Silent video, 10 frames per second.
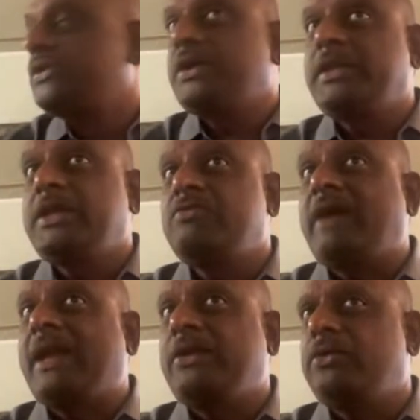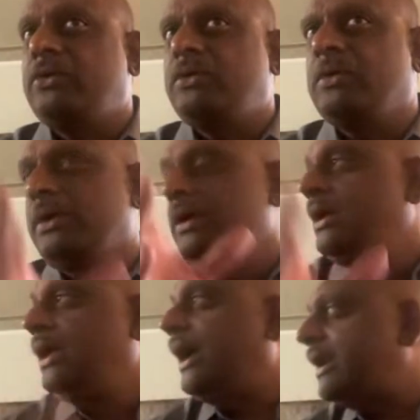See, this value, no,
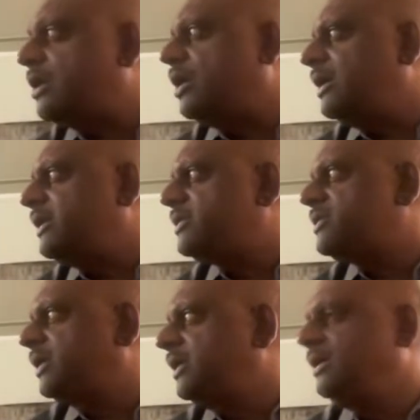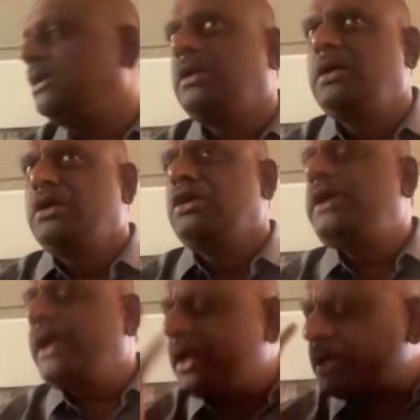gynecologists,
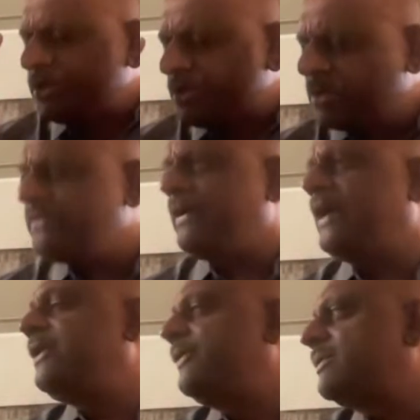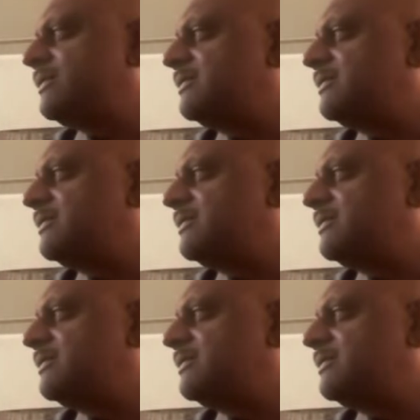dearest value.